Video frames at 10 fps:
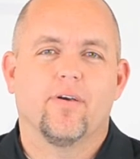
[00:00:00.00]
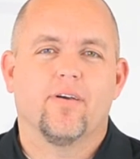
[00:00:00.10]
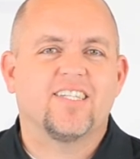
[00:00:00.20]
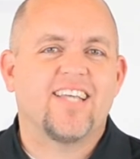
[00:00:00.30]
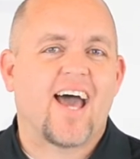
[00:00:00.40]

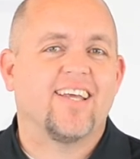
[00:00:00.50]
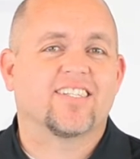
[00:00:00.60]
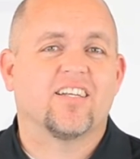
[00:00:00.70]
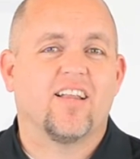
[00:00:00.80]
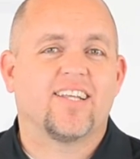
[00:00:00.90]
This data is
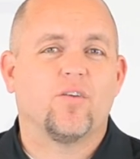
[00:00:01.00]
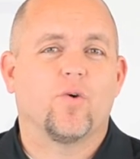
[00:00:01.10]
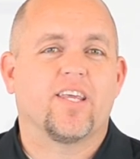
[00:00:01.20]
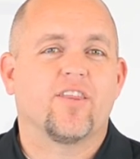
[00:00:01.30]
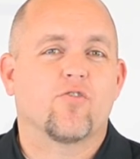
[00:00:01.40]
collected
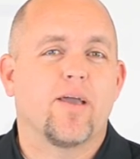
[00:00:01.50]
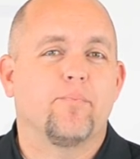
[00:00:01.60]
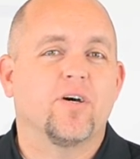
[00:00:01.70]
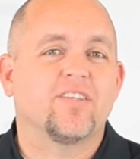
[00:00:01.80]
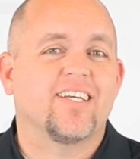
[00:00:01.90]
with either a
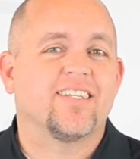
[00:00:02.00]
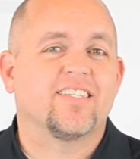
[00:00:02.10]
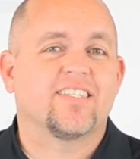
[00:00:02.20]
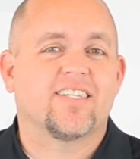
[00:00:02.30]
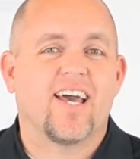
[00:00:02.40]
built-in
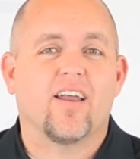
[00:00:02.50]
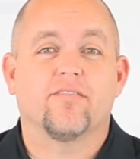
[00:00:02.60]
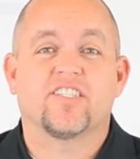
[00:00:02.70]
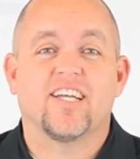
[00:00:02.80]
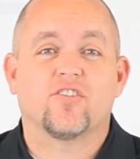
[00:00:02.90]
set of
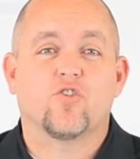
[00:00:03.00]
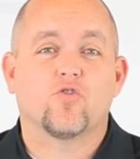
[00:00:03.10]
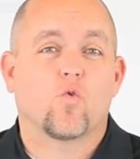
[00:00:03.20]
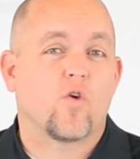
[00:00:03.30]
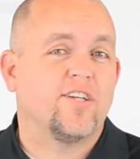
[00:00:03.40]

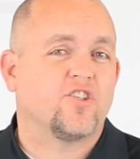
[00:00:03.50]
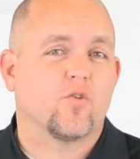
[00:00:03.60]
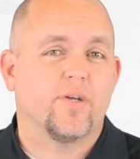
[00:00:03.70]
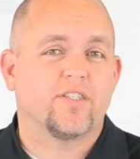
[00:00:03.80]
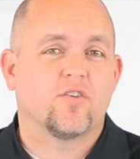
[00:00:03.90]
sensors or
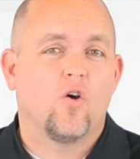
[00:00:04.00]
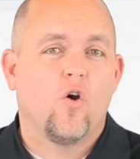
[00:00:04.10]
instruments,